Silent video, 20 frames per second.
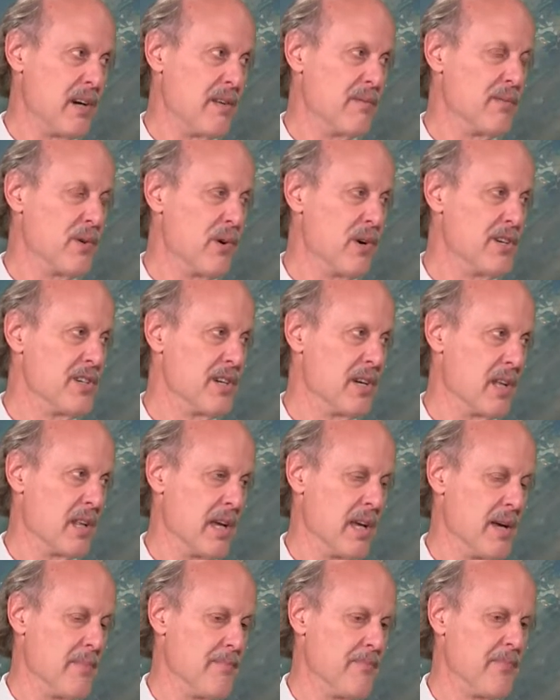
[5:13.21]

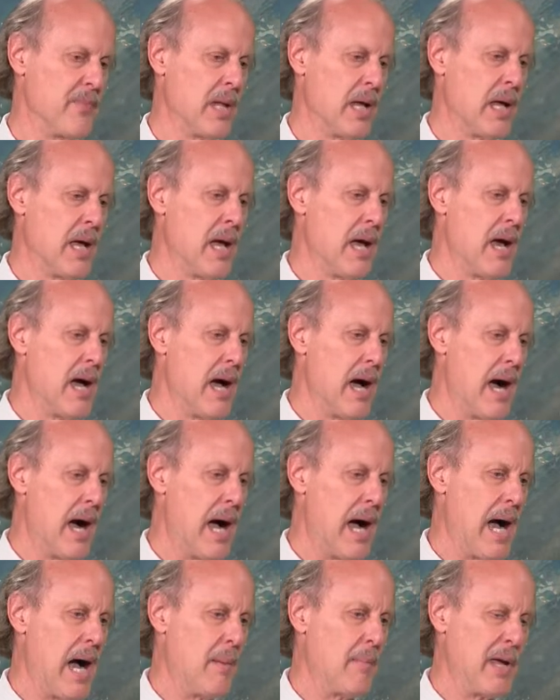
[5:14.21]
unfortunately.
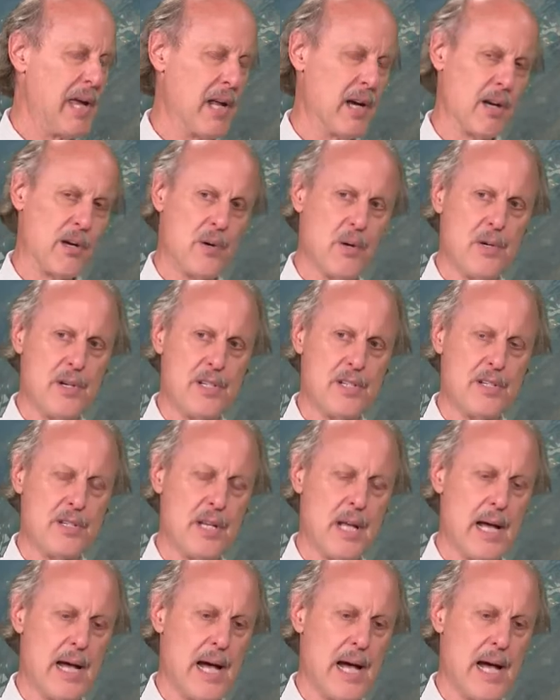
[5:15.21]
And of course,